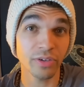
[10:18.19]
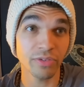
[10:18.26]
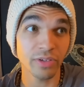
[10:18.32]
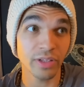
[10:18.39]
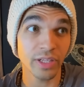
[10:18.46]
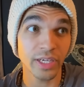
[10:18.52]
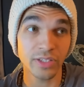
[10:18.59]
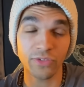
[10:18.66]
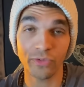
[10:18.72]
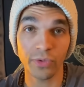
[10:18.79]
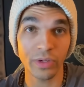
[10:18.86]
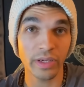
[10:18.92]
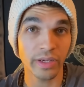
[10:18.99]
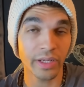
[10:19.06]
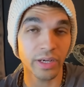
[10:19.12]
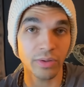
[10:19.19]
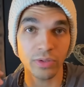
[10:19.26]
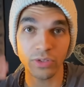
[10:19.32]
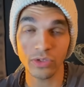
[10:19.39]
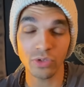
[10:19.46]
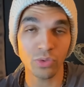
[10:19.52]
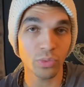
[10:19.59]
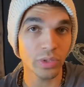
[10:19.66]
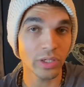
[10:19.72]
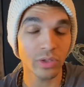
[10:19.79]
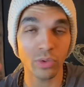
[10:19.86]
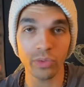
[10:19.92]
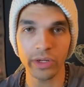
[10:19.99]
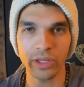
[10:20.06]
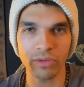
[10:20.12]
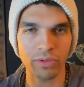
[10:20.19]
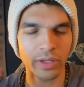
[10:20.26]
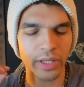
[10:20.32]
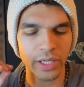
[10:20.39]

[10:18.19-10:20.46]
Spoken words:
over the last 48 hours or the week or whatever.